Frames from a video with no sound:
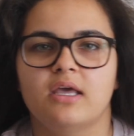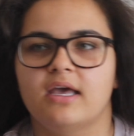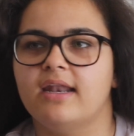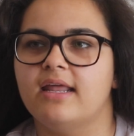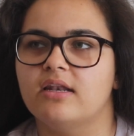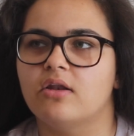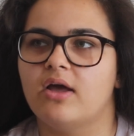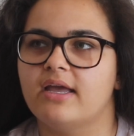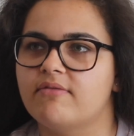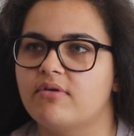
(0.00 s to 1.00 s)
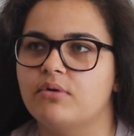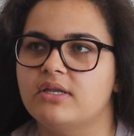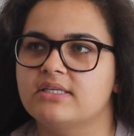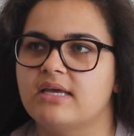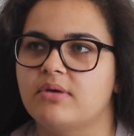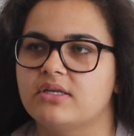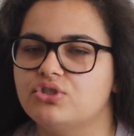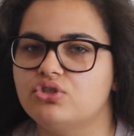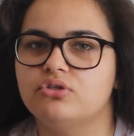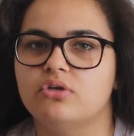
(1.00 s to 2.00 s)
and then like if I wanted to take my
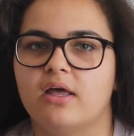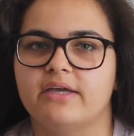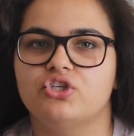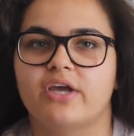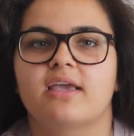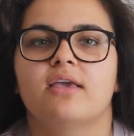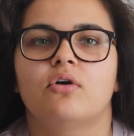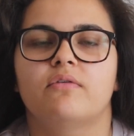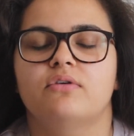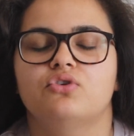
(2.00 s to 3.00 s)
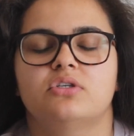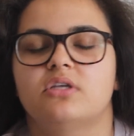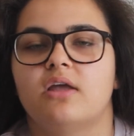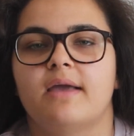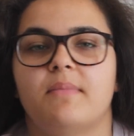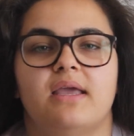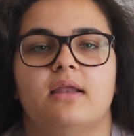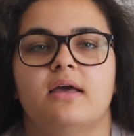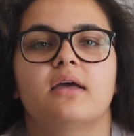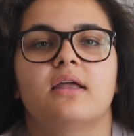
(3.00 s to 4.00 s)
like jacket off, it was just a nightmare.
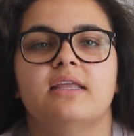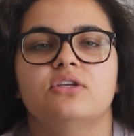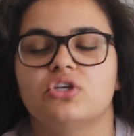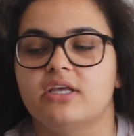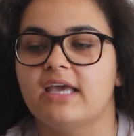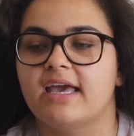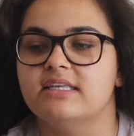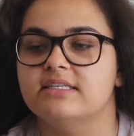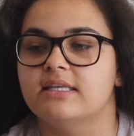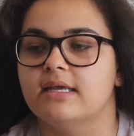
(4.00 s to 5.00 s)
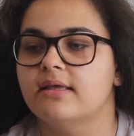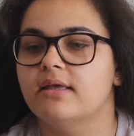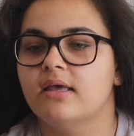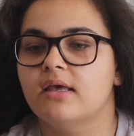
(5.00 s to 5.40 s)
Like I literally hated it.